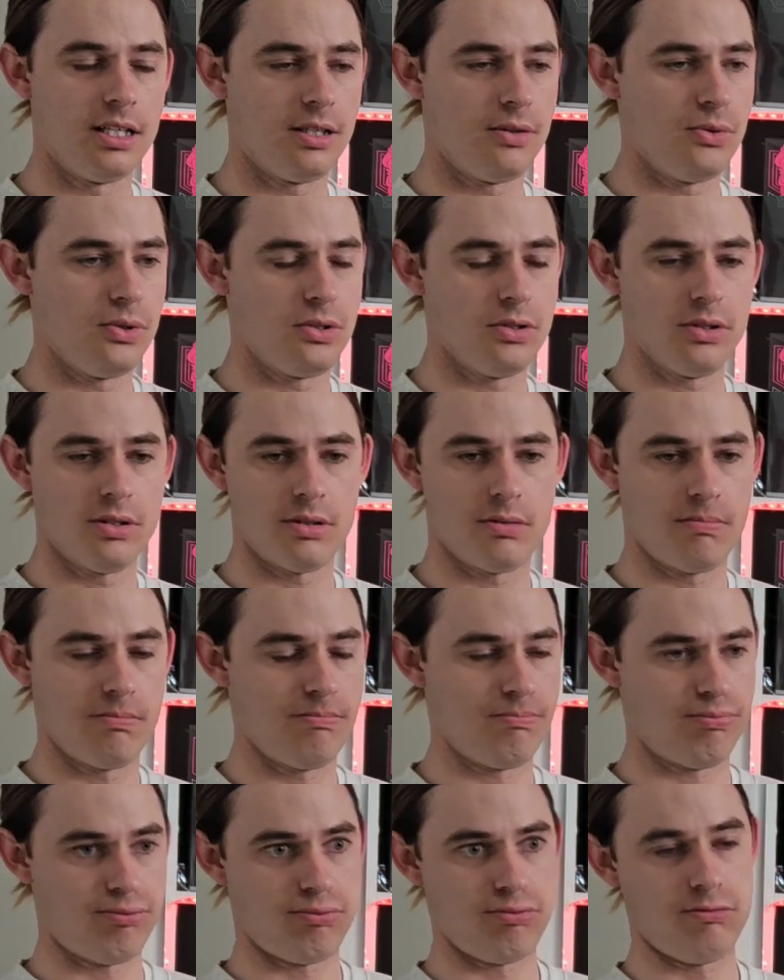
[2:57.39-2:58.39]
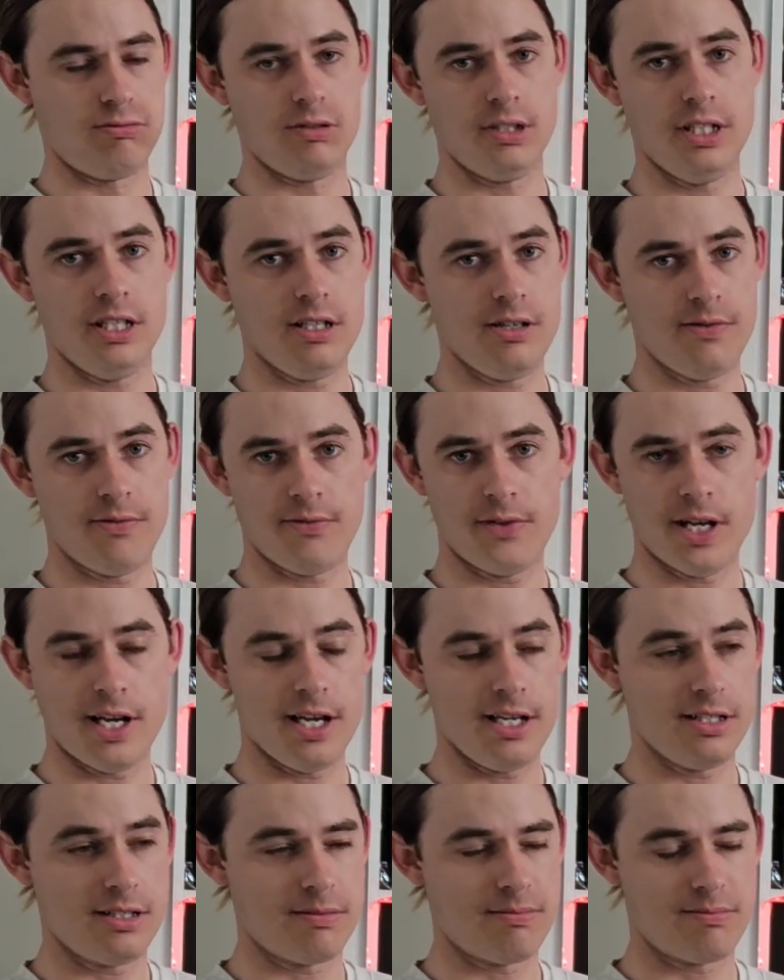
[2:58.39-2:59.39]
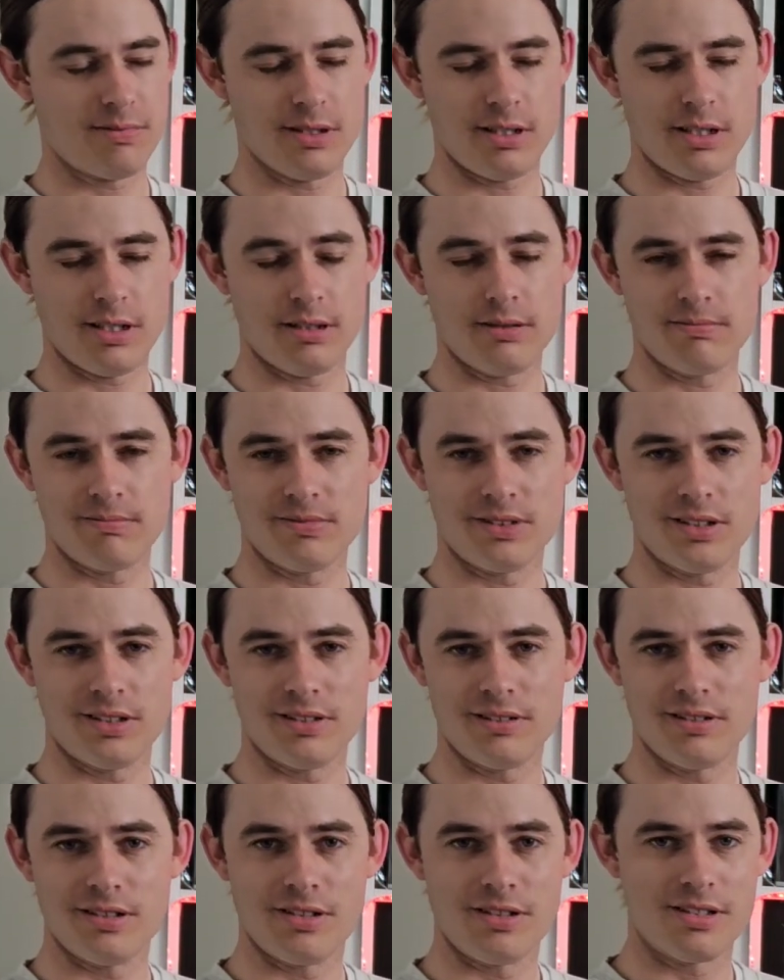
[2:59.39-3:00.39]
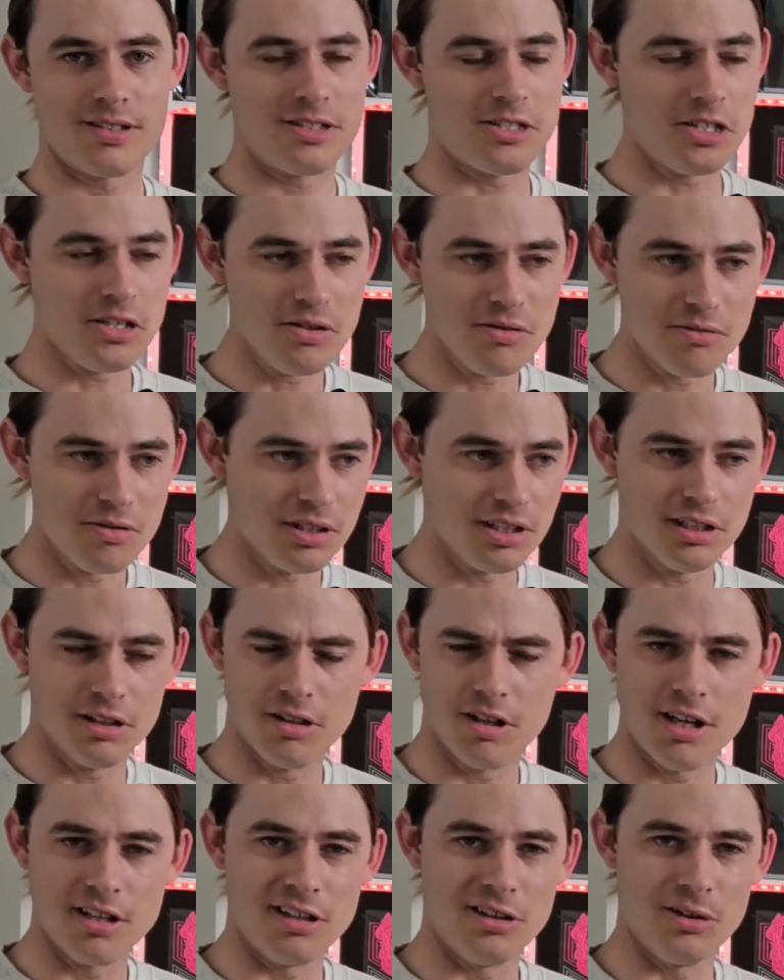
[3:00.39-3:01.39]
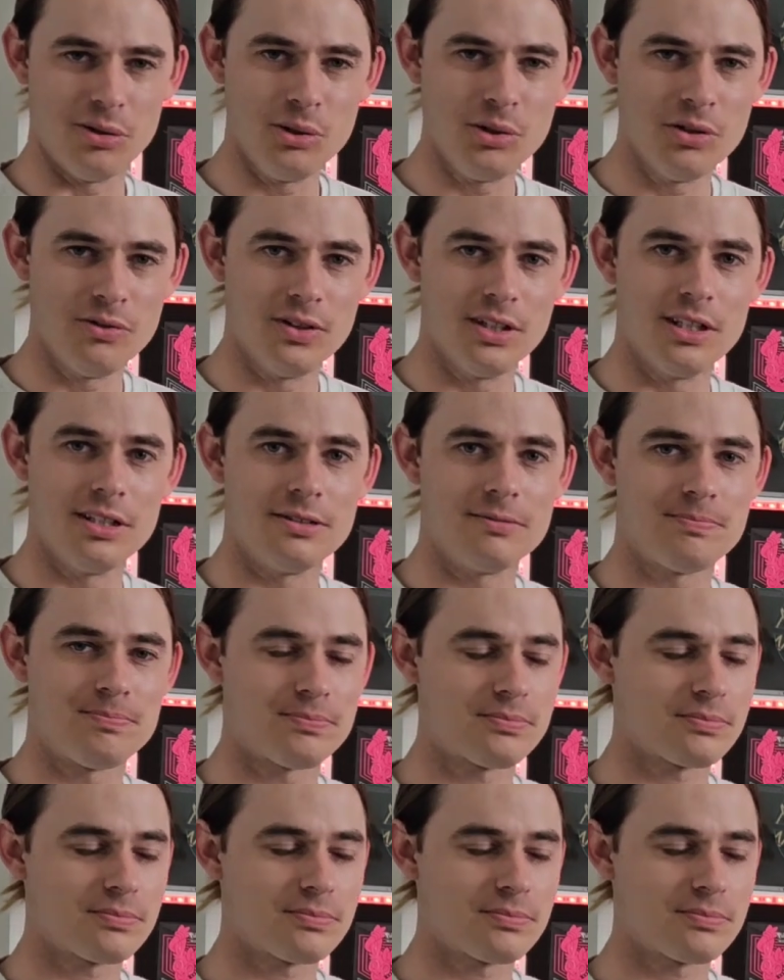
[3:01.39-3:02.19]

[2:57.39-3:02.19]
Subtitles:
It was just in your face. I didn't really like the look of it.